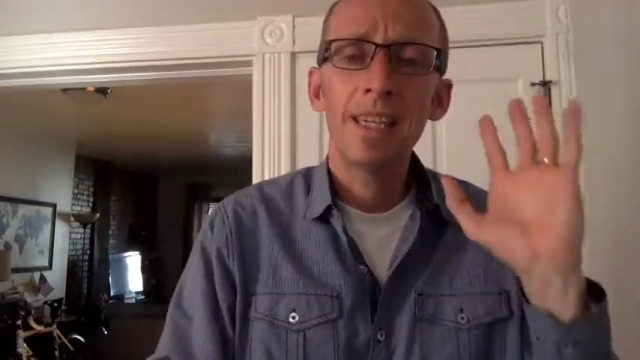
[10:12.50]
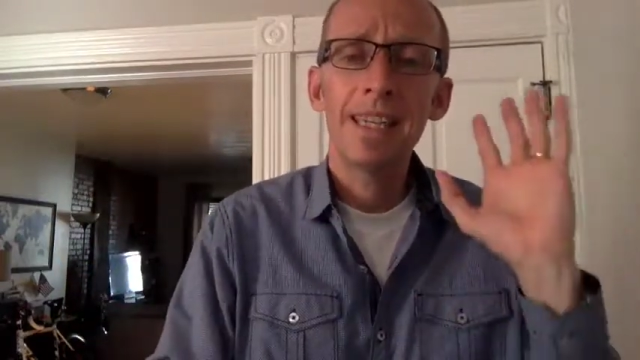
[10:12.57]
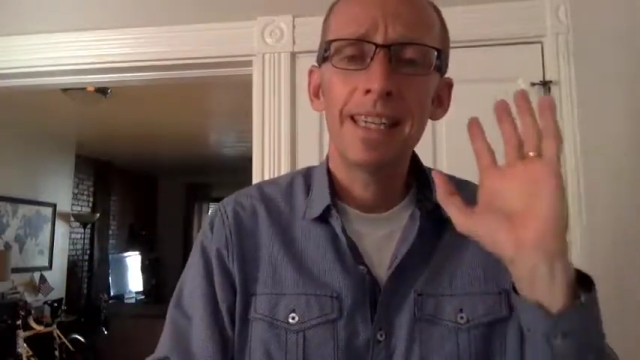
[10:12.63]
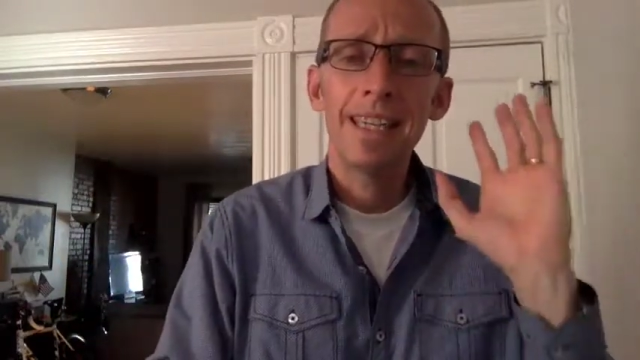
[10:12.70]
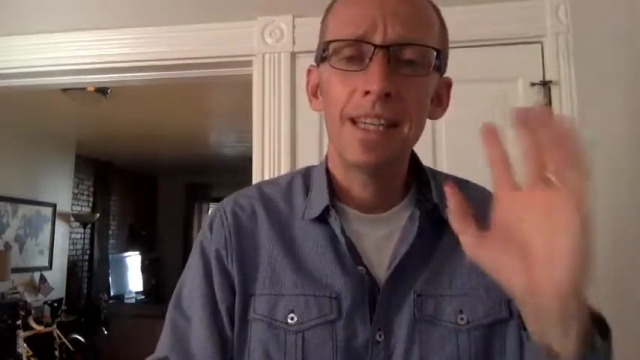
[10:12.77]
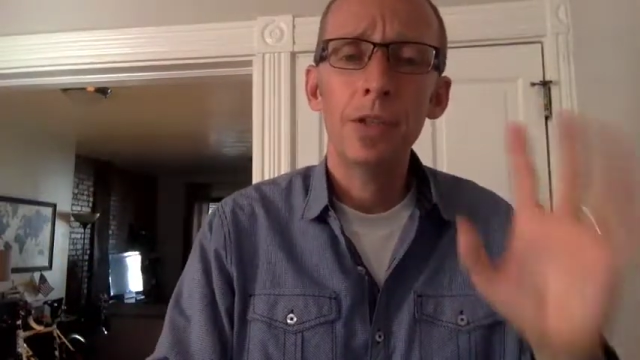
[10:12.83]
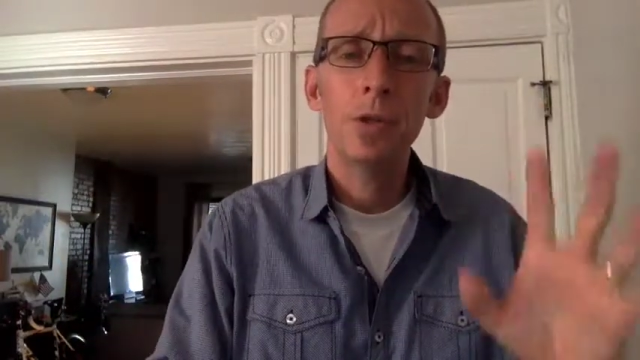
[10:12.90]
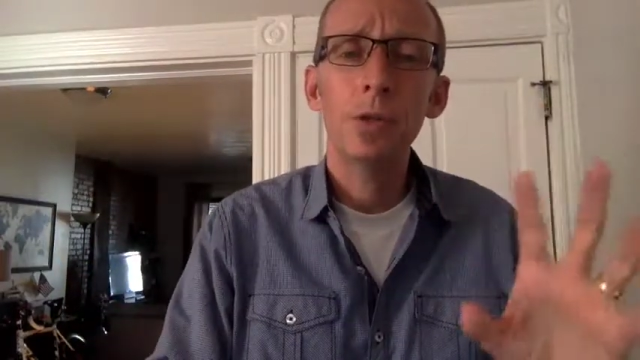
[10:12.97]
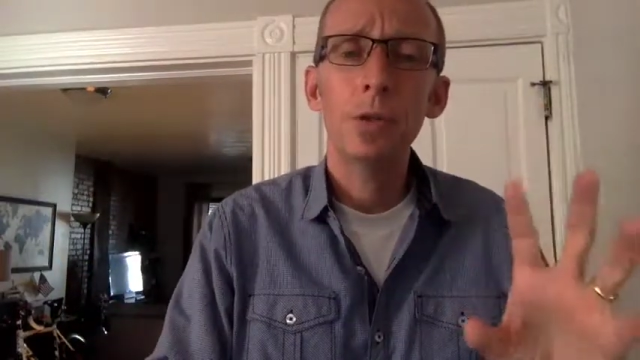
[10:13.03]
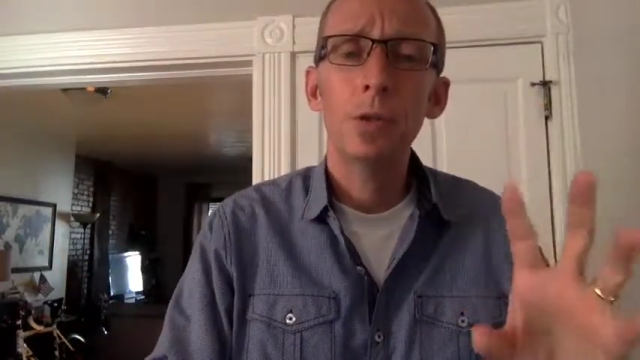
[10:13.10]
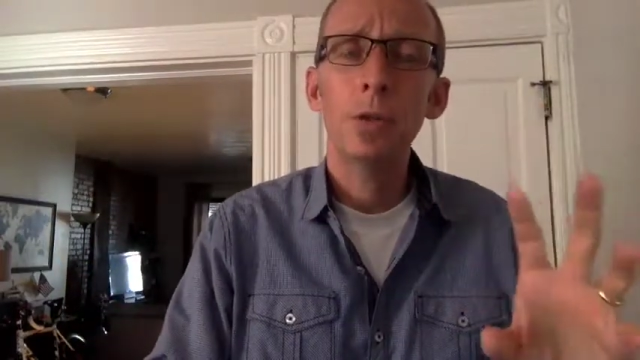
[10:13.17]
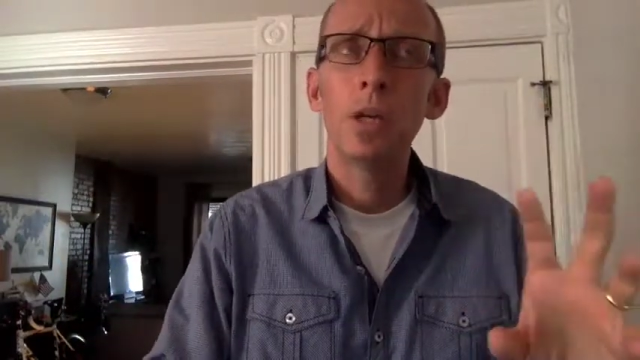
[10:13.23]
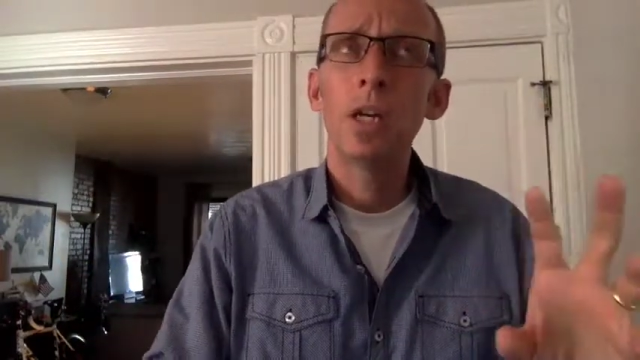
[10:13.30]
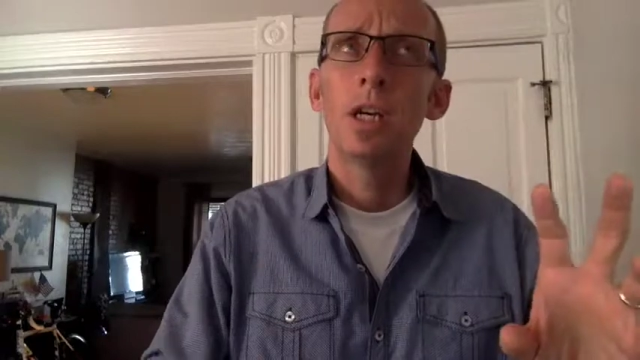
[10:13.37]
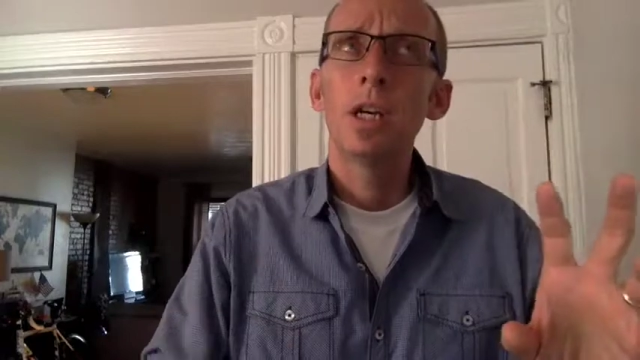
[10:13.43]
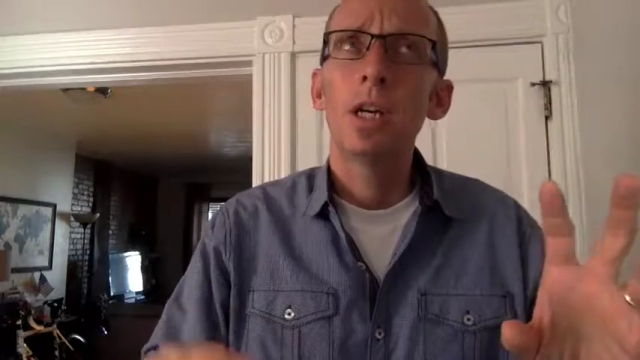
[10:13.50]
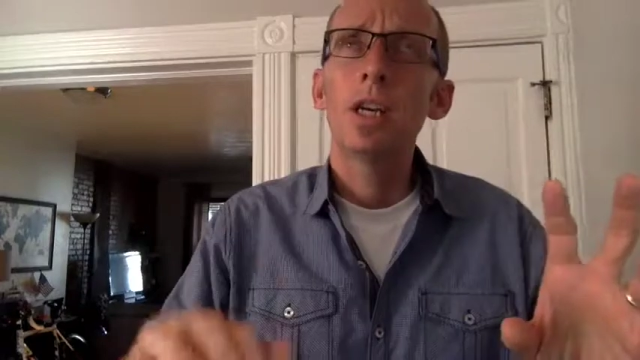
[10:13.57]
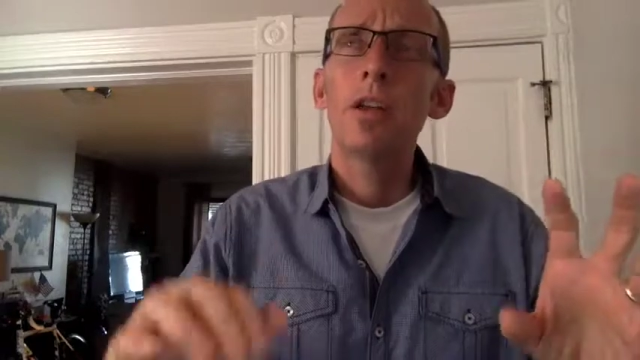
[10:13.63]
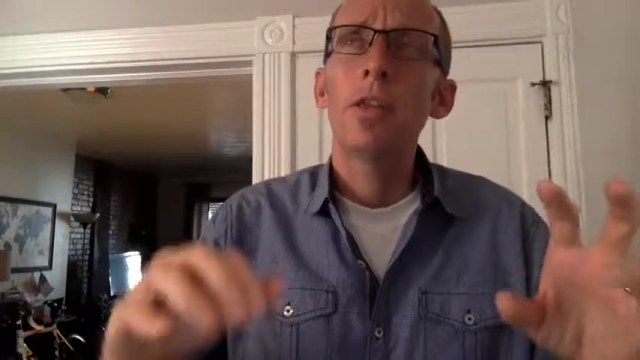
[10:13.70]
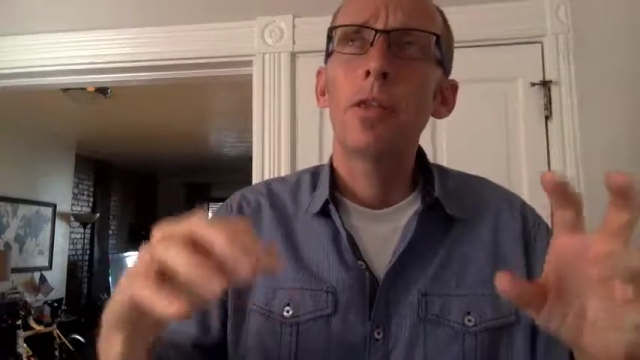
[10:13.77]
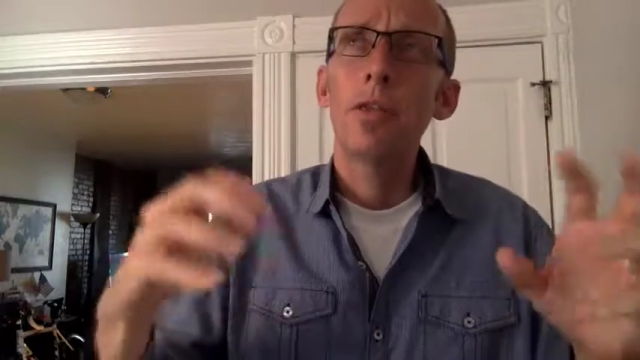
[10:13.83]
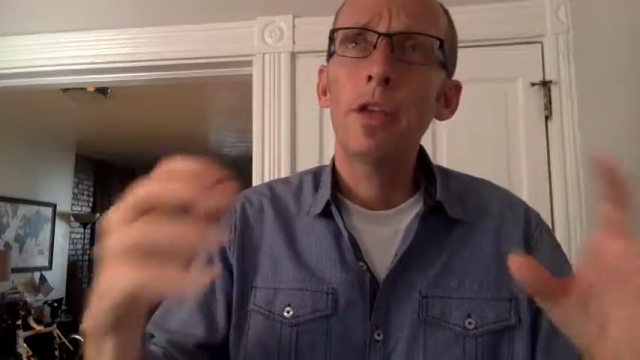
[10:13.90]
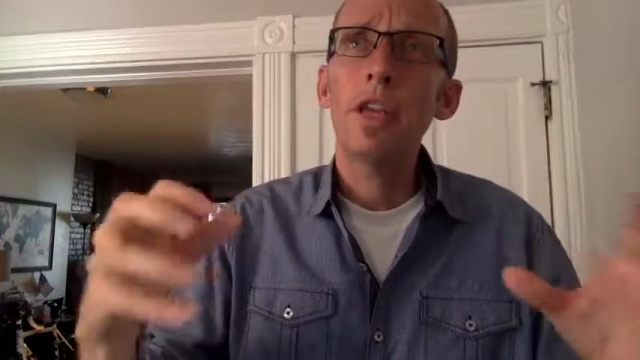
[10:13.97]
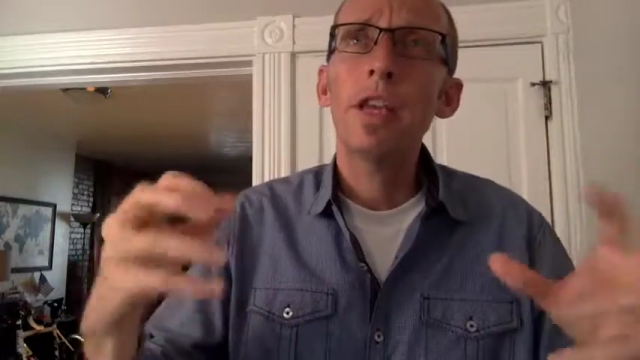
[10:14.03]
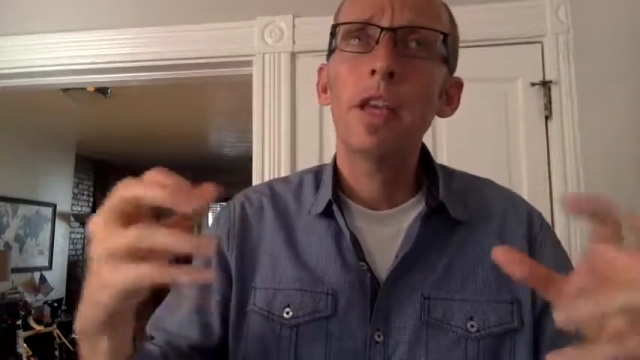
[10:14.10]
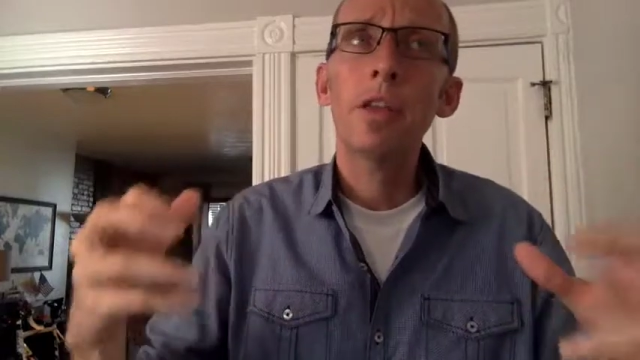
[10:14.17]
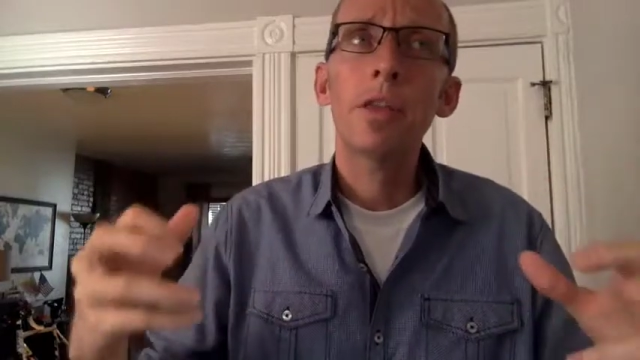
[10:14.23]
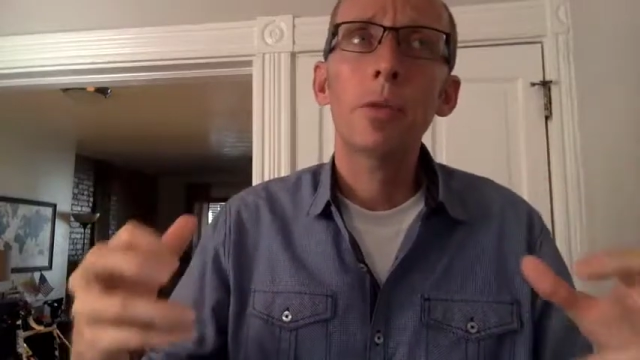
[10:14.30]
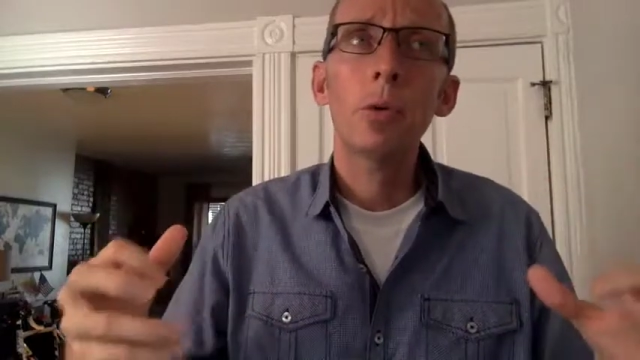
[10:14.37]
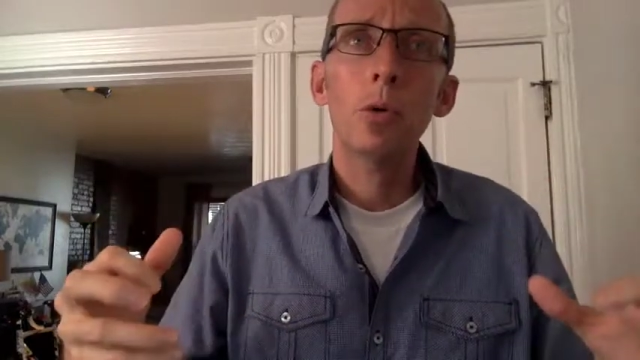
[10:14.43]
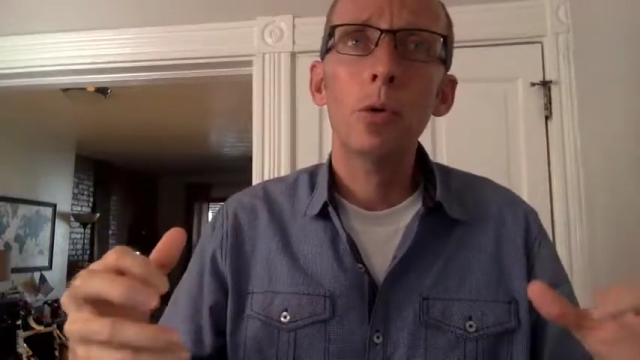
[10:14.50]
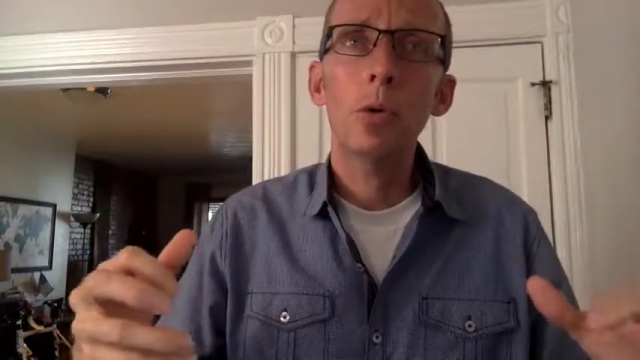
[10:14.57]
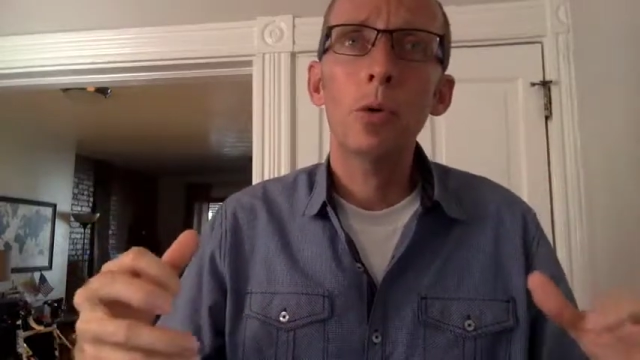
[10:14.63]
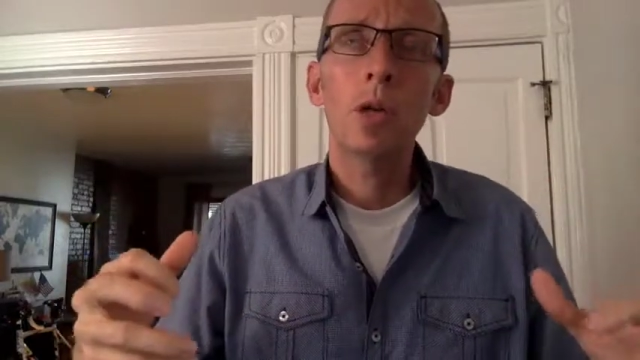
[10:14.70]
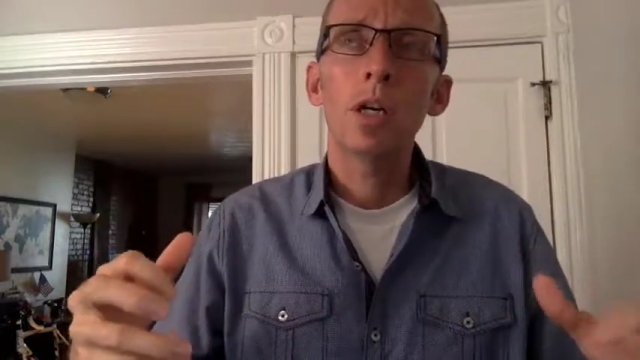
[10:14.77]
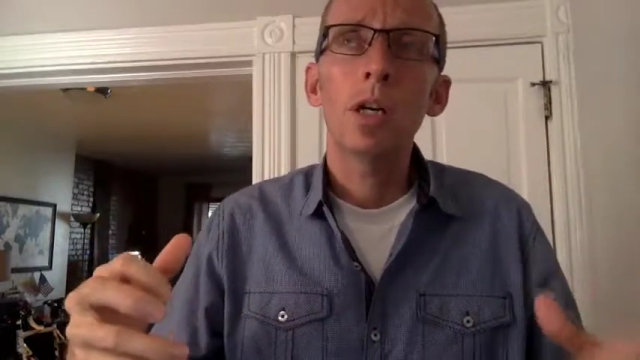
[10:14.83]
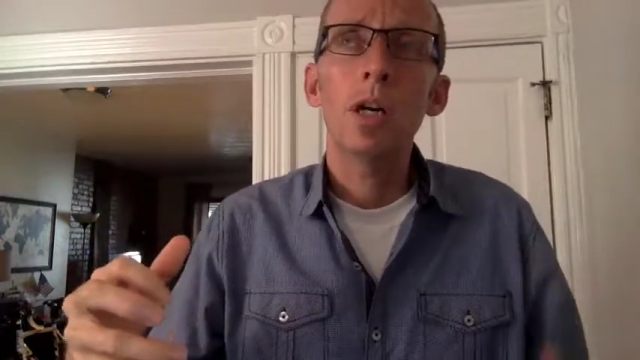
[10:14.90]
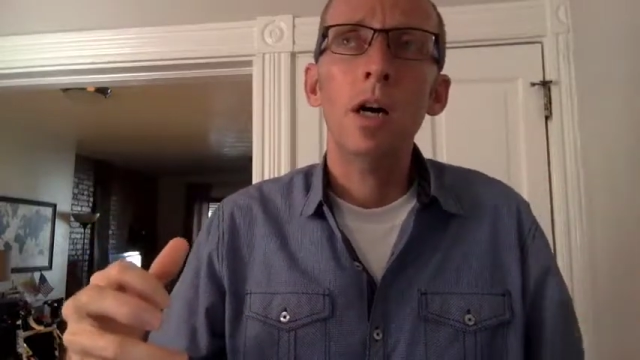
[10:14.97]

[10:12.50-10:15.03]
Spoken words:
get you thinking through